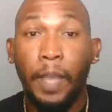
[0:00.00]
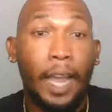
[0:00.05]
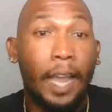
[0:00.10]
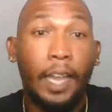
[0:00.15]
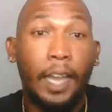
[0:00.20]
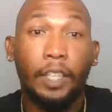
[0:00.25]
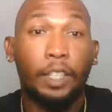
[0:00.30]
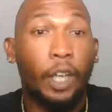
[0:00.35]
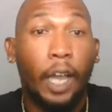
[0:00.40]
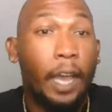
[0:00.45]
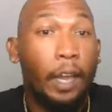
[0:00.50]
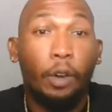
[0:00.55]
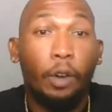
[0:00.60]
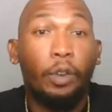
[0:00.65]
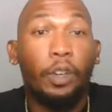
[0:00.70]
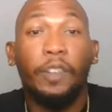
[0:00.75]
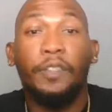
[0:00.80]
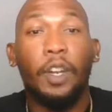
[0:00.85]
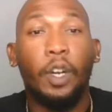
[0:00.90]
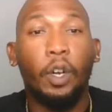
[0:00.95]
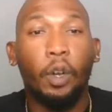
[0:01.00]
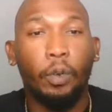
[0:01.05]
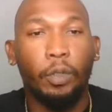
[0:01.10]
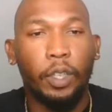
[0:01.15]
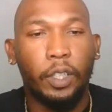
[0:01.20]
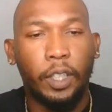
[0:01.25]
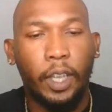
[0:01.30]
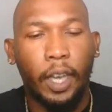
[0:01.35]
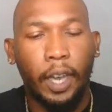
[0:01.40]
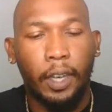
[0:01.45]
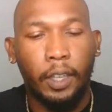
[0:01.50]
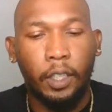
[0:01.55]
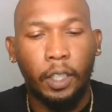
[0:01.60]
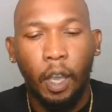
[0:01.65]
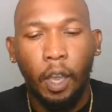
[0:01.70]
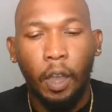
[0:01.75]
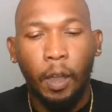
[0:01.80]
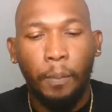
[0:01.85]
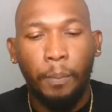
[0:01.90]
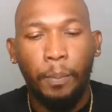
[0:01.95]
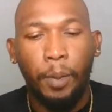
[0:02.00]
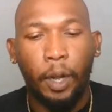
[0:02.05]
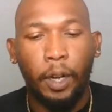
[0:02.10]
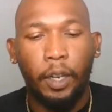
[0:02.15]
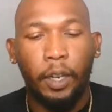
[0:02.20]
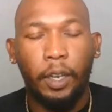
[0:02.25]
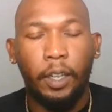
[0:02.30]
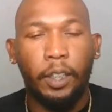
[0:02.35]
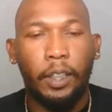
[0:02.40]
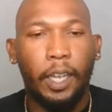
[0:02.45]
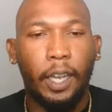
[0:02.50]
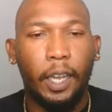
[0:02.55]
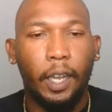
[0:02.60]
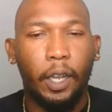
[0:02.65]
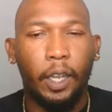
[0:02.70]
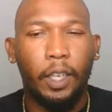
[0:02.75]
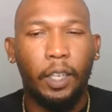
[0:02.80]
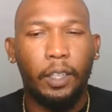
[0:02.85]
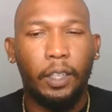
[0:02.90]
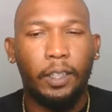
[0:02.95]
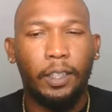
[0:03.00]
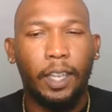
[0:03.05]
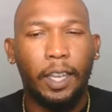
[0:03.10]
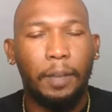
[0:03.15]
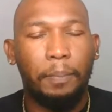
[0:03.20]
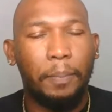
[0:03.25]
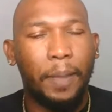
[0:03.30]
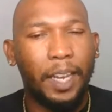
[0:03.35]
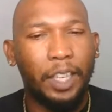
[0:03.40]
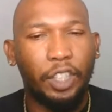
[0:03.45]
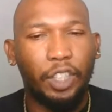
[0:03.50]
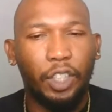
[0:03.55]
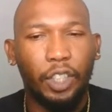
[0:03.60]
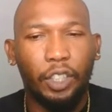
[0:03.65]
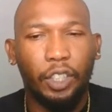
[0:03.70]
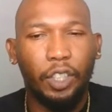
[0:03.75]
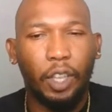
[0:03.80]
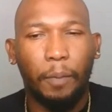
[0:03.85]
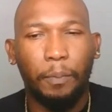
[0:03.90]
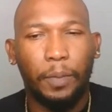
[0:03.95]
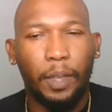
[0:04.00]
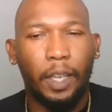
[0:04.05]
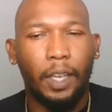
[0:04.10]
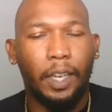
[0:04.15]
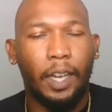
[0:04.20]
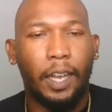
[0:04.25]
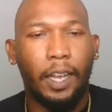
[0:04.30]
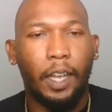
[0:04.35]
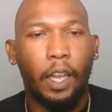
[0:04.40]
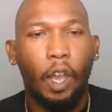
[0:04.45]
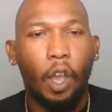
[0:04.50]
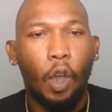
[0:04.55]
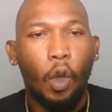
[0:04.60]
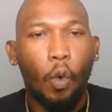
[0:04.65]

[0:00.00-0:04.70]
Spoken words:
I don't even know the text, but they mentioned something like,